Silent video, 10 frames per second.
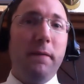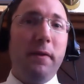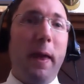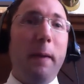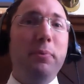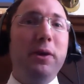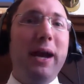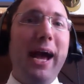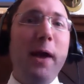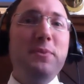And
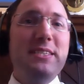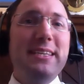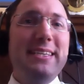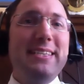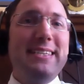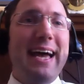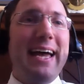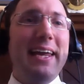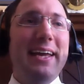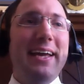perhaps it is
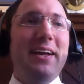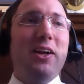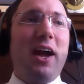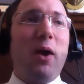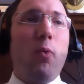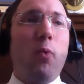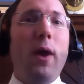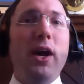that when